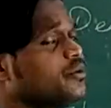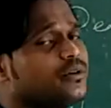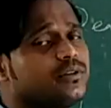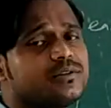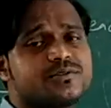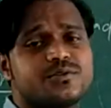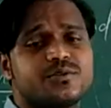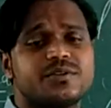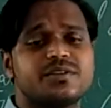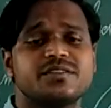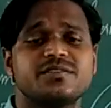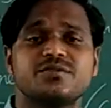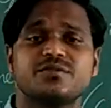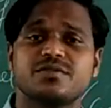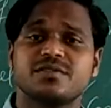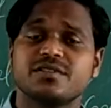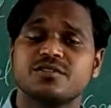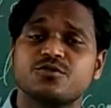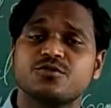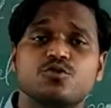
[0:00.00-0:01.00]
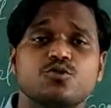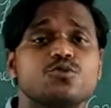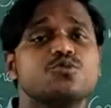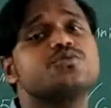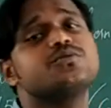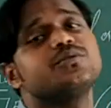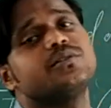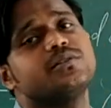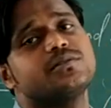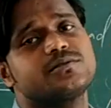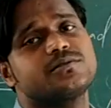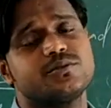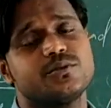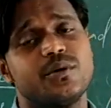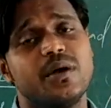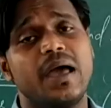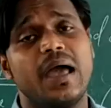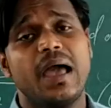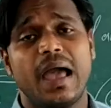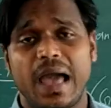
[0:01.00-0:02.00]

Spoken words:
also, it is used in the shoes also,